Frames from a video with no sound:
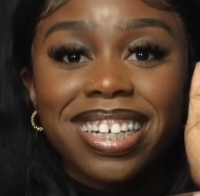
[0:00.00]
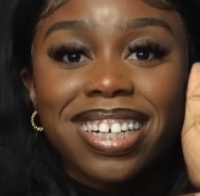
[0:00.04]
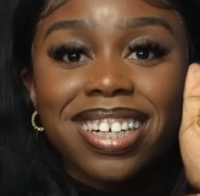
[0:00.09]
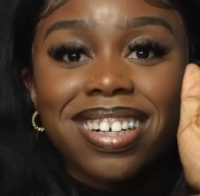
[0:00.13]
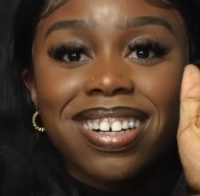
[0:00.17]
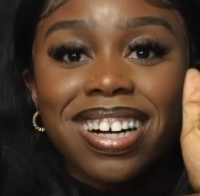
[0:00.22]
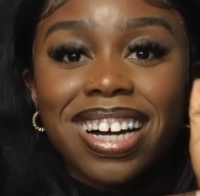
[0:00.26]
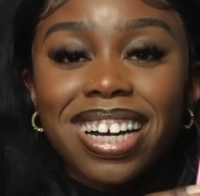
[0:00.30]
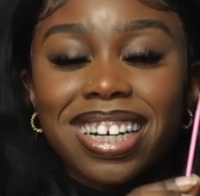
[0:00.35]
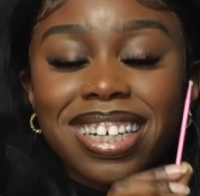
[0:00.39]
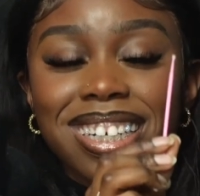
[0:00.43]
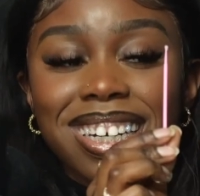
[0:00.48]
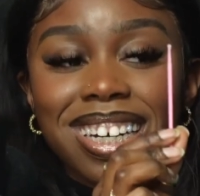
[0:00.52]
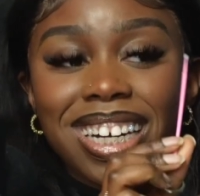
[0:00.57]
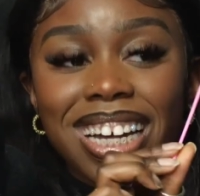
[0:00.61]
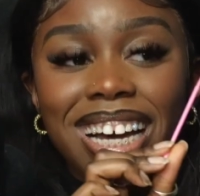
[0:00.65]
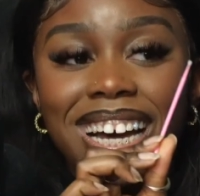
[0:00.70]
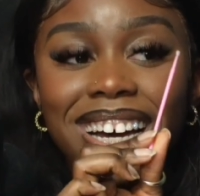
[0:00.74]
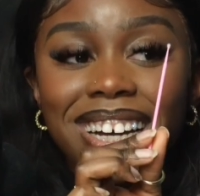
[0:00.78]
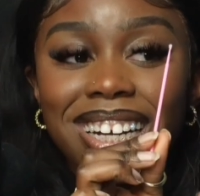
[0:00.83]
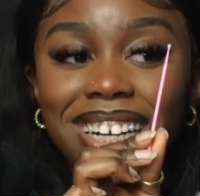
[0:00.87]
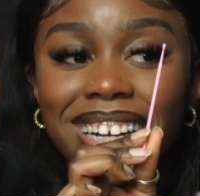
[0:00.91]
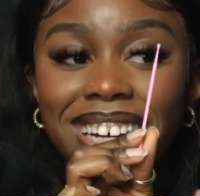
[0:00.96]
your wax tip
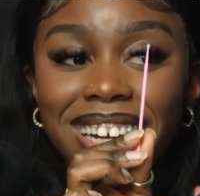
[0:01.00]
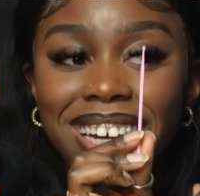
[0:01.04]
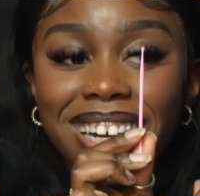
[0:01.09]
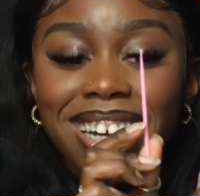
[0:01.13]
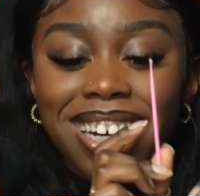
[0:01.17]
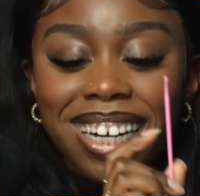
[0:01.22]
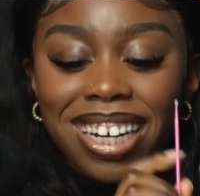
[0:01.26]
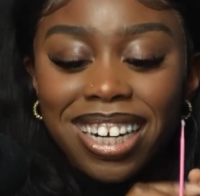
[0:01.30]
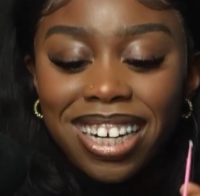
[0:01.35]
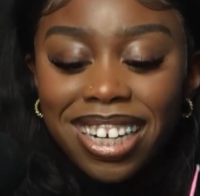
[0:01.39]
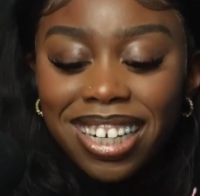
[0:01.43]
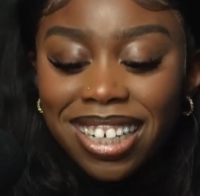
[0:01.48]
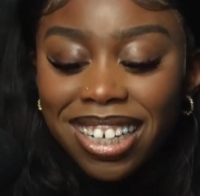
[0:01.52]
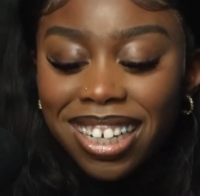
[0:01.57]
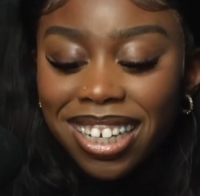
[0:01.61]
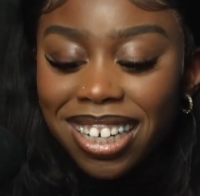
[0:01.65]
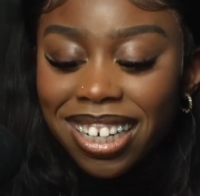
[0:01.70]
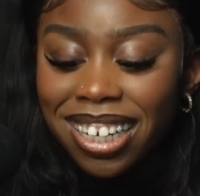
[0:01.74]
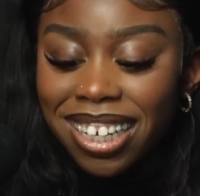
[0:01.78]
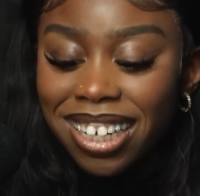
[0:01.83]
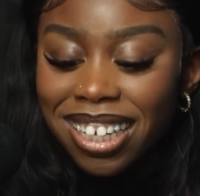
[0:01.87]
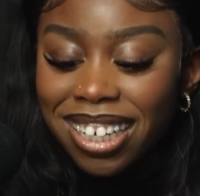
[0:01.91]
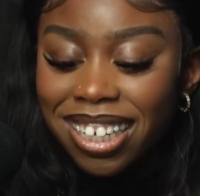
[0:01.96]
applicator. Yeah.
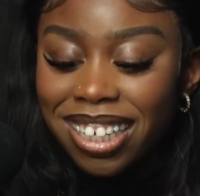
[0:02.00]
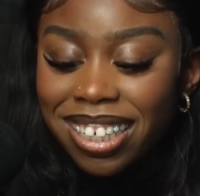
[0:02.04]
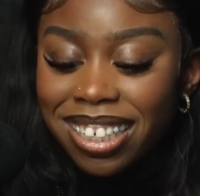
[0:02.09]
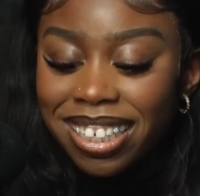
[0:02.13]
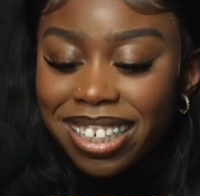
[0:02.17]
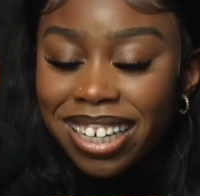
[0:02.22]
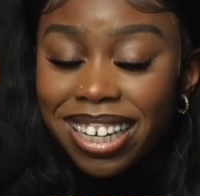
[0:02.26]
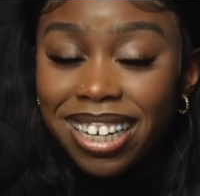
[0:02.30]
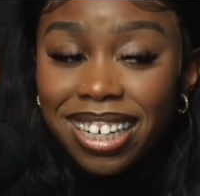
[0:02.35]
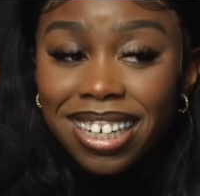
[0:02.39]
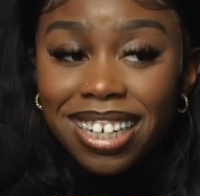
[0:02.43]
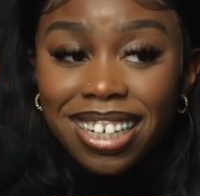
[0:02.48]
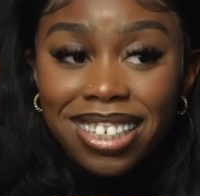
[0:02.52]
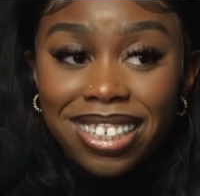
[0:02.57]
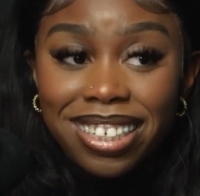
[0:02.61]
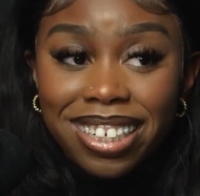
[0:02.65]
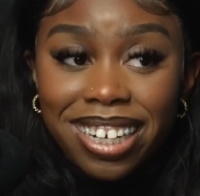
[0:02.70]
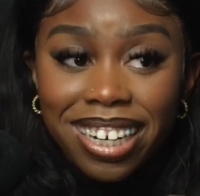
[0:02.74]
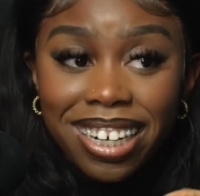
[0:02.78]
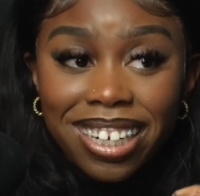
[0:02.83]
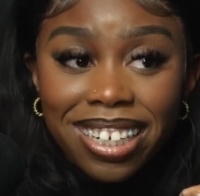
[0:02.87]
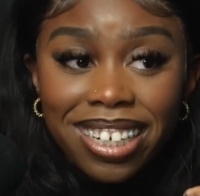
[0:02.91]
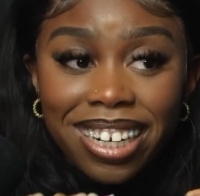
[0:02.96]
Take the
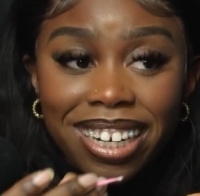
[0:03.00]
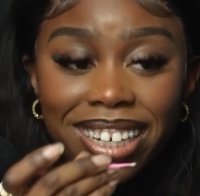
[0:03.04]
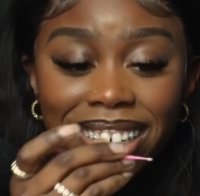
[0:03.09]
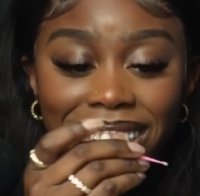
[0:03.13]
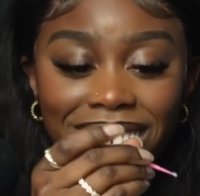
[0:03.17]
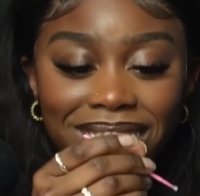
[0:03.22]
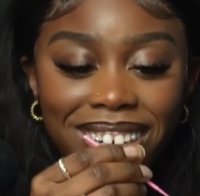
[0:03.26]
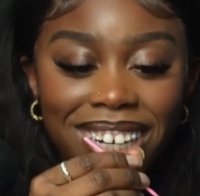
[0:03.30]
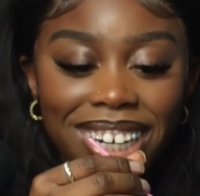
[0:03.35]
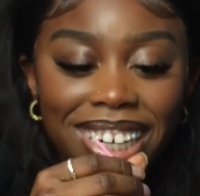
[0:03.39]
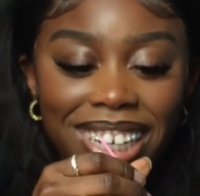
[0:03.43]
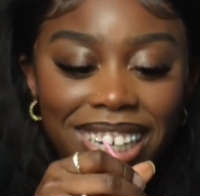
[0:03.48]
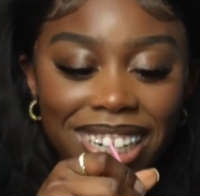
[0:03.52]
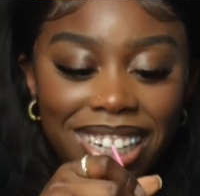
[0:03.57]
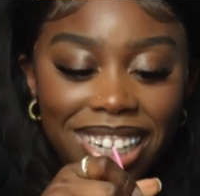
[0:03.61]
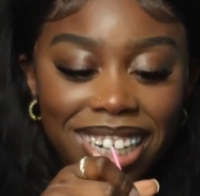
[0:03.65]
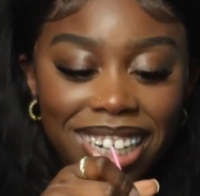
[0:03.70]
gem that you want.